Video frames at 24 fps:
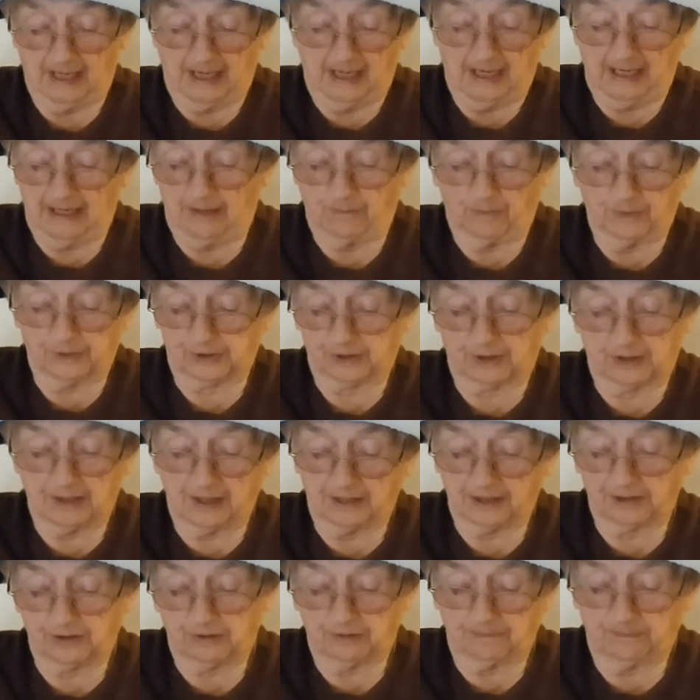It was
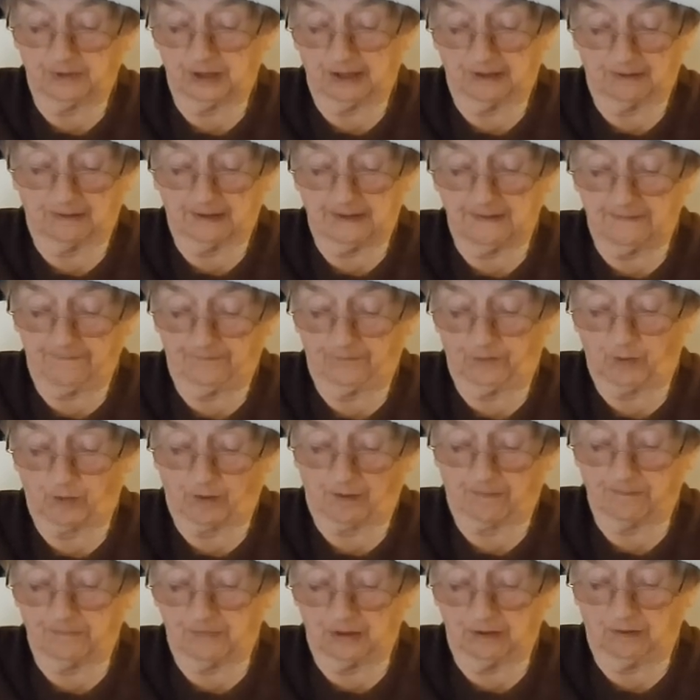customary for a
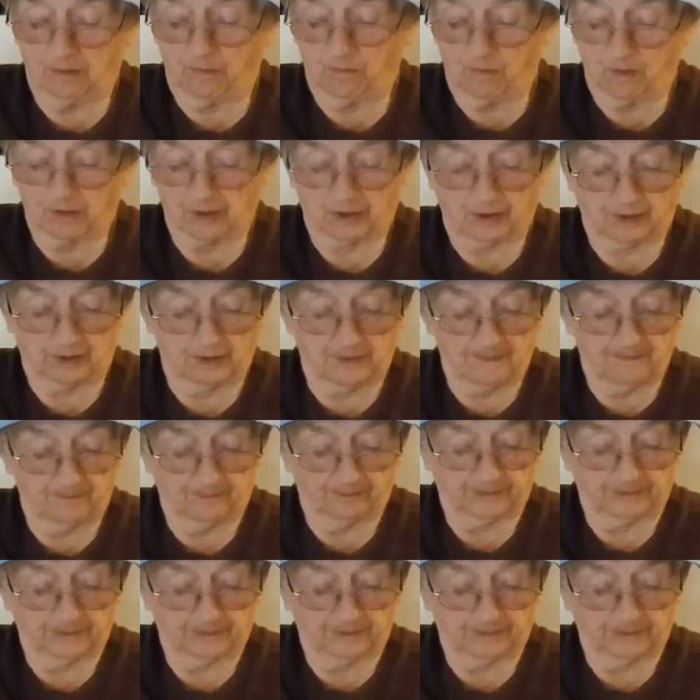mill worker